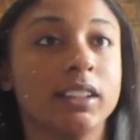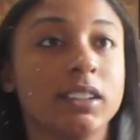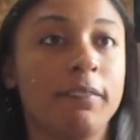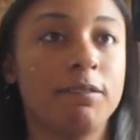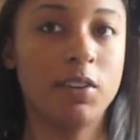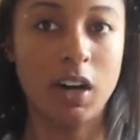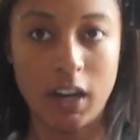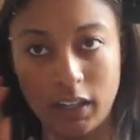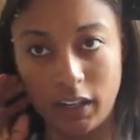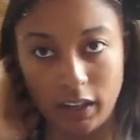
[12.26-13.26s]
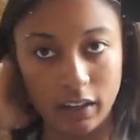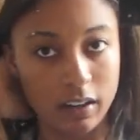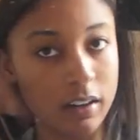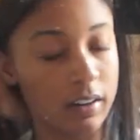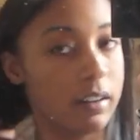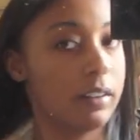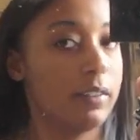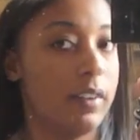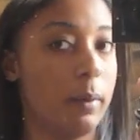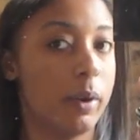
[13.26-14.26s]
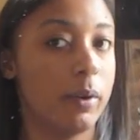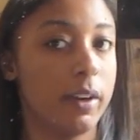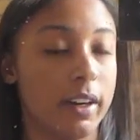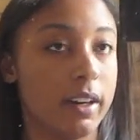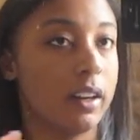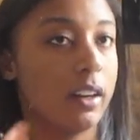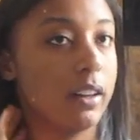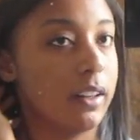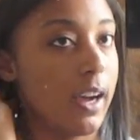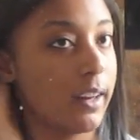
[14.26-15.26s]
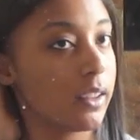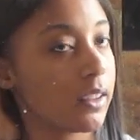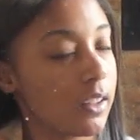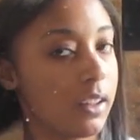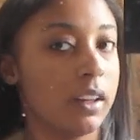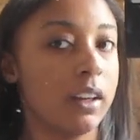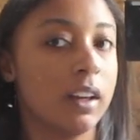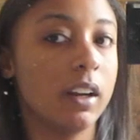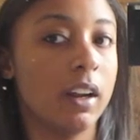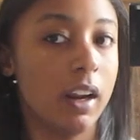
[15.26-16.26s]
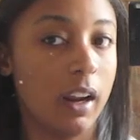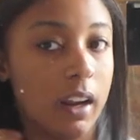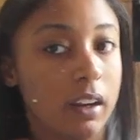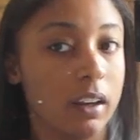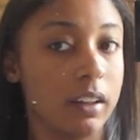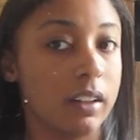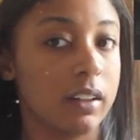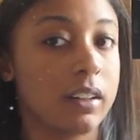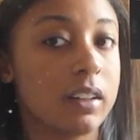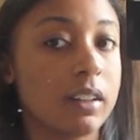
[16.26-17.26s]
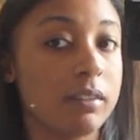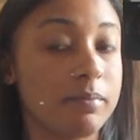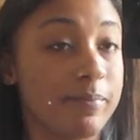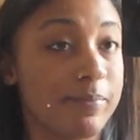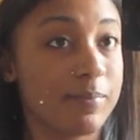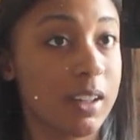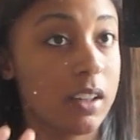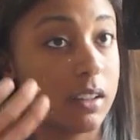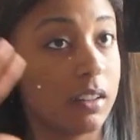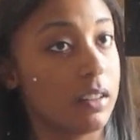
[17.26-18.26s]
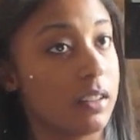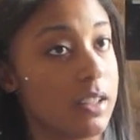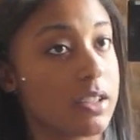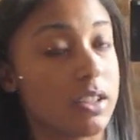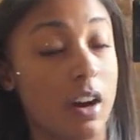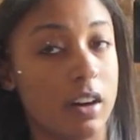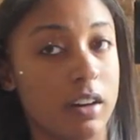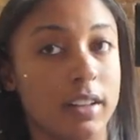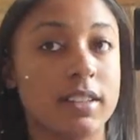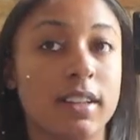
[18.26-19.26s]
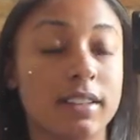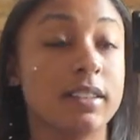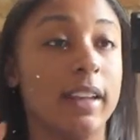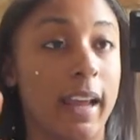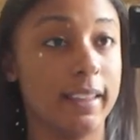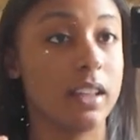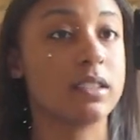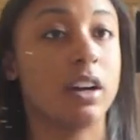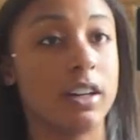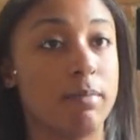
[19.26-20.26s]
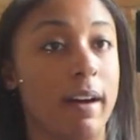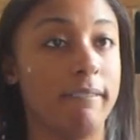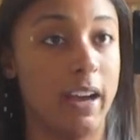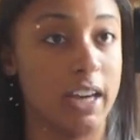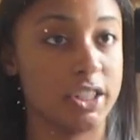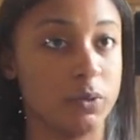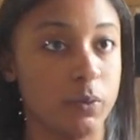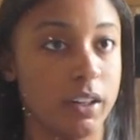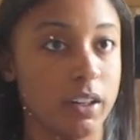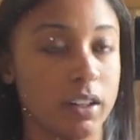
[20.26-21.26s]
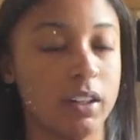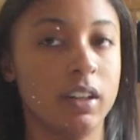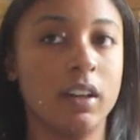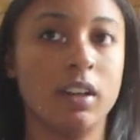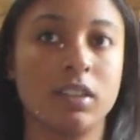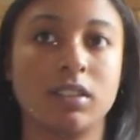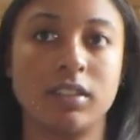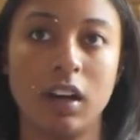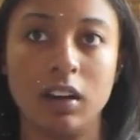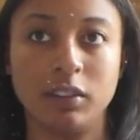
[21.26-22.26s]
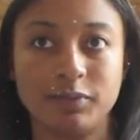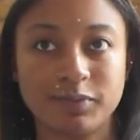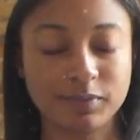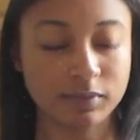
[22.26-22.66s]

is Friday, February 9th, and this start this is the day that starts my fashion week. So,